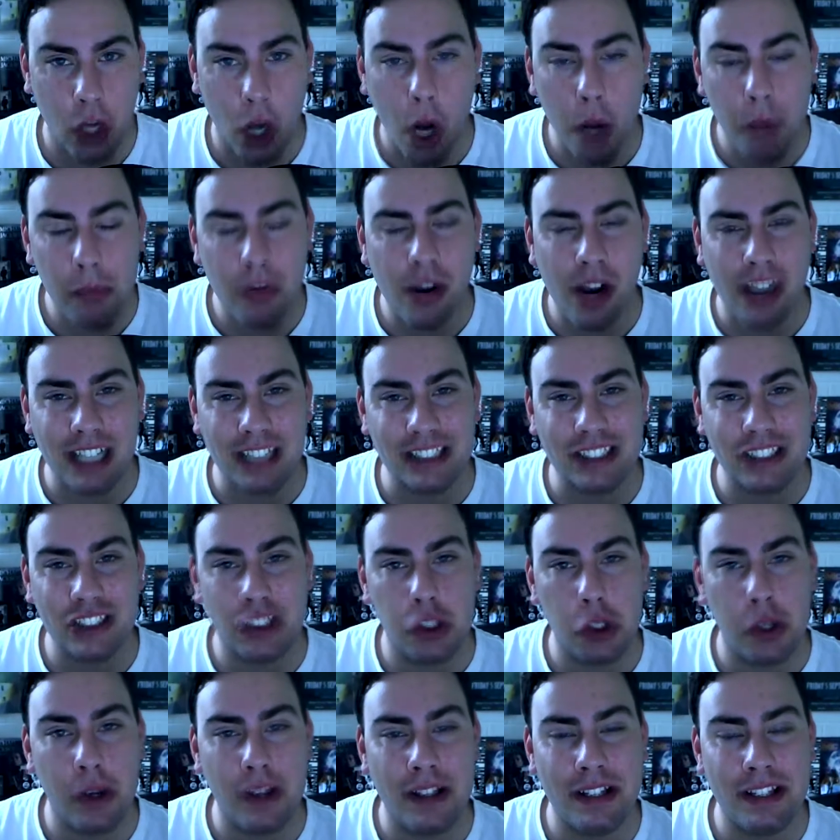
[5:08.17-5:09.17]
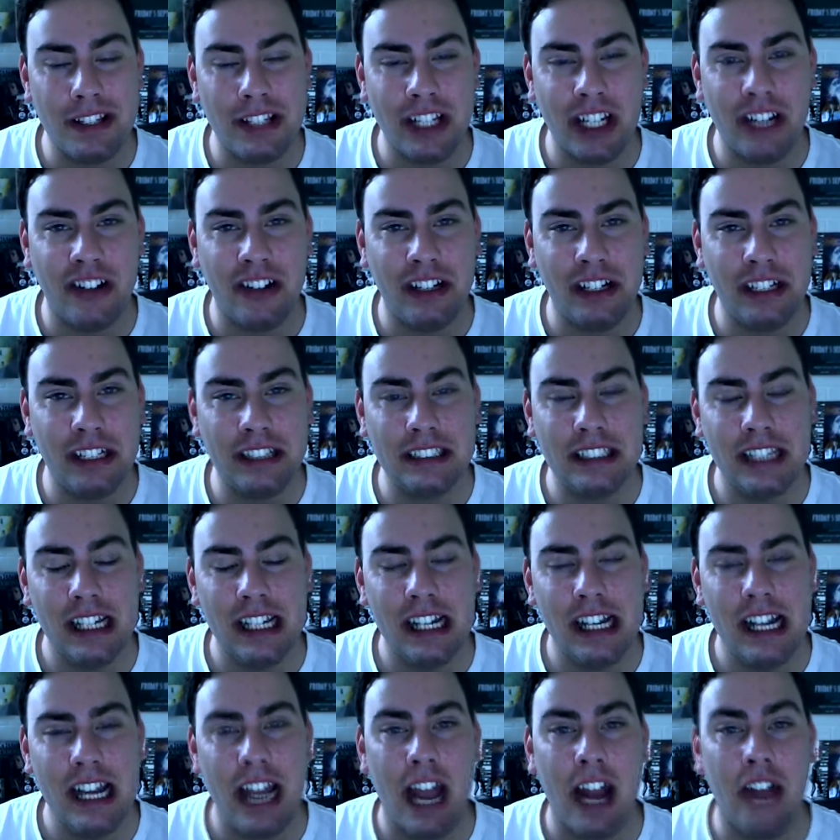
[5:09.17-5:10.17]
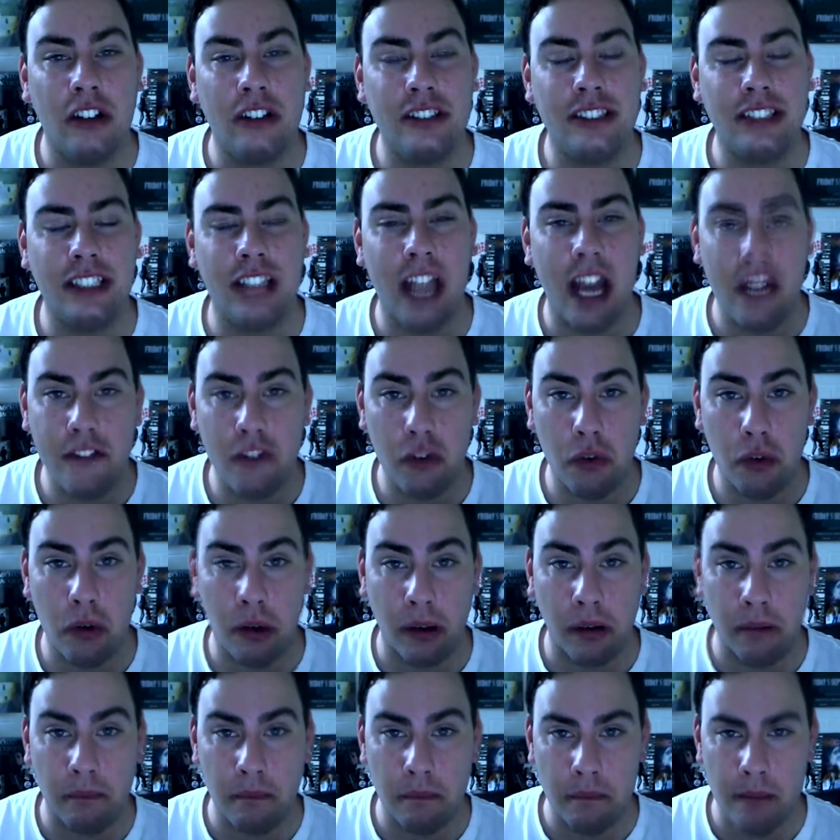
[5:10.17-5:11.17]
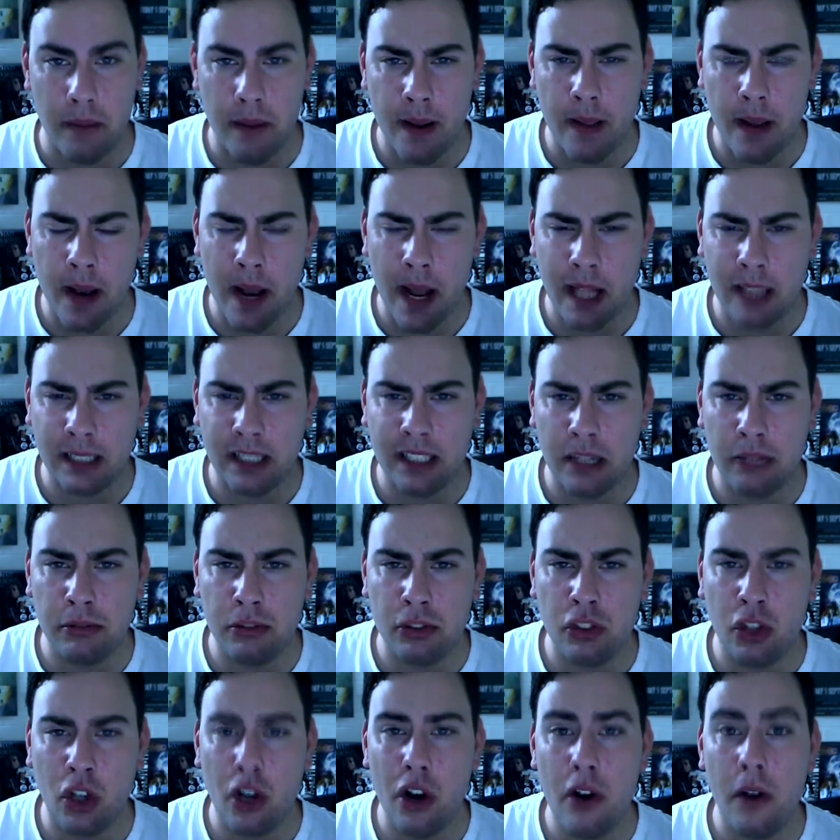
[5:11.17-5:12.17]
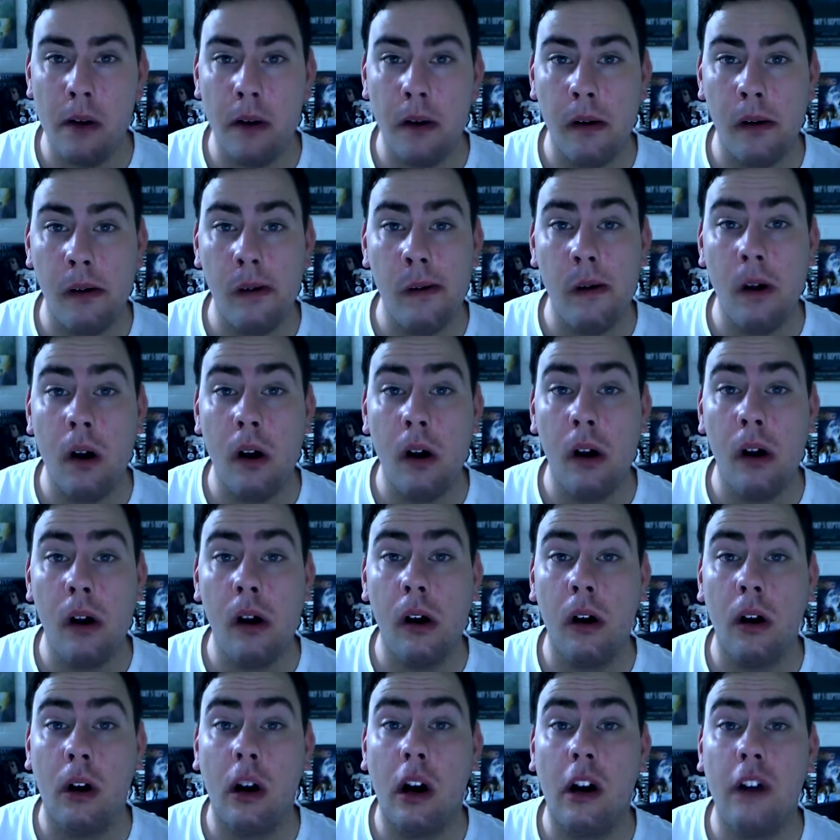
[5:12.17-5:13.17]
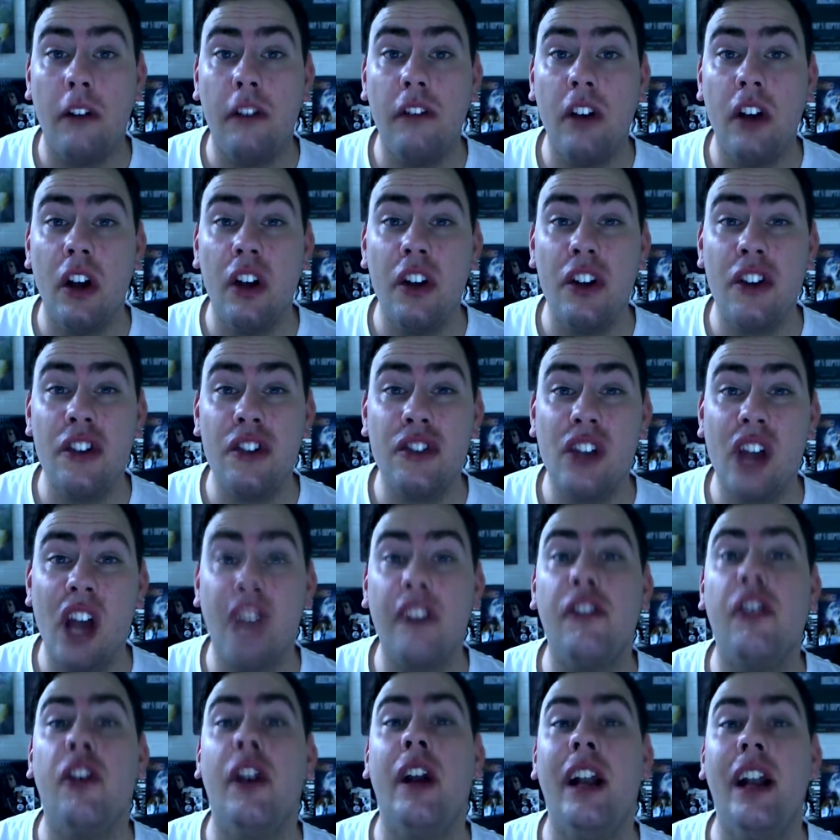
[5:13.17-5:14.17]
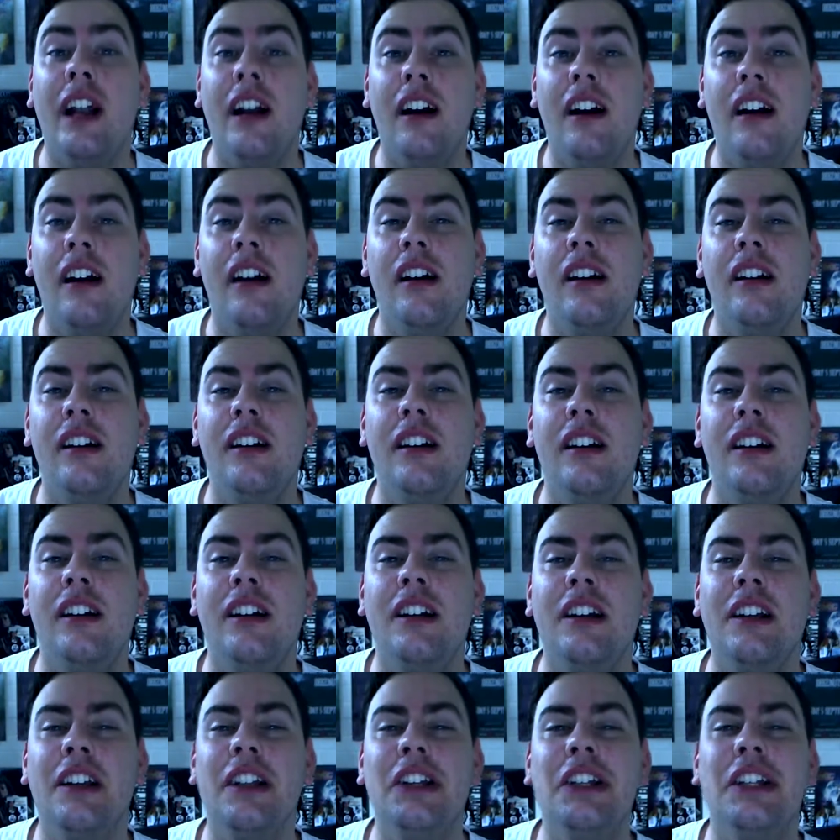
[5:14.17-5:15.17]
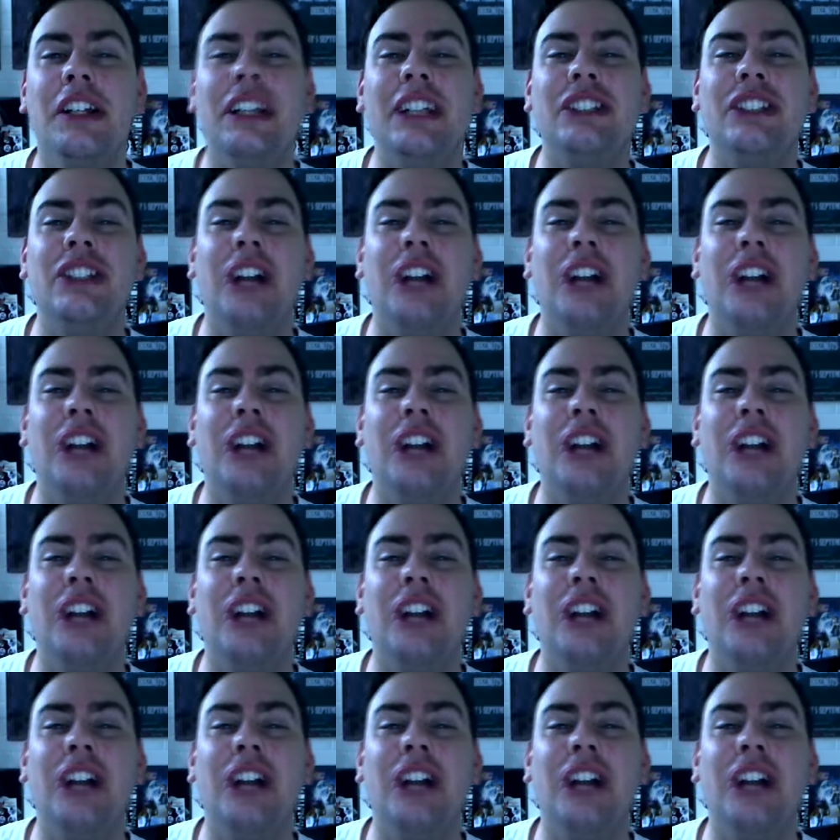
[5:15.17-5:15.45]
hope you guys enjoy the series and I'll see everyone in the next episode of Discovery. Catch you